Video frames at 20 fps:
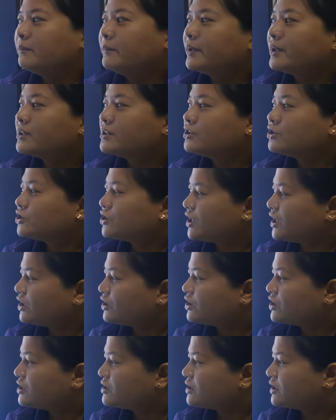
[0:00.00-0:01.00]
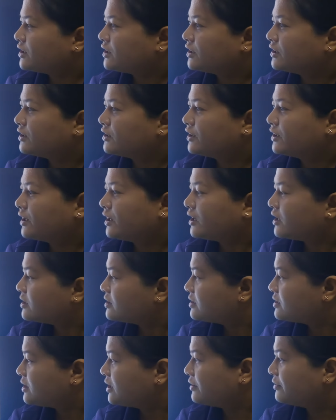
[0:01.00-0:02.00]
Because changes that occur
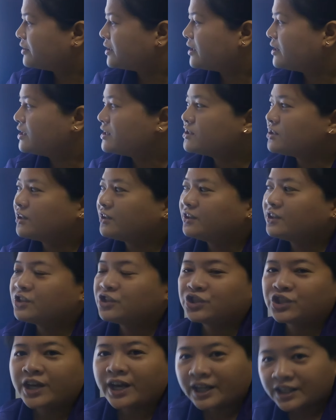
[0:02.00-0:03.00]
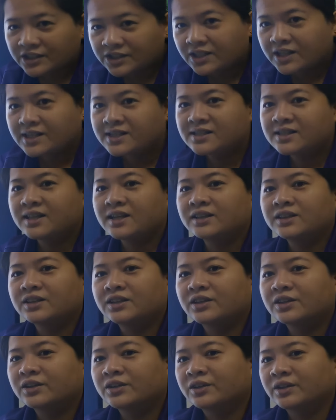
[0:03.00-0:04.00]
these are the changes that
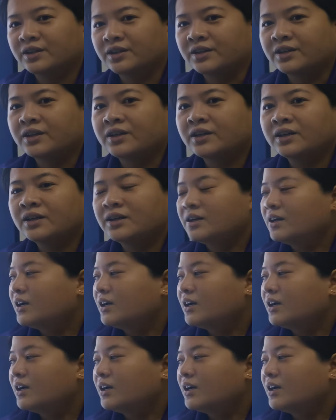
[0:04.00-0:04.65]
occur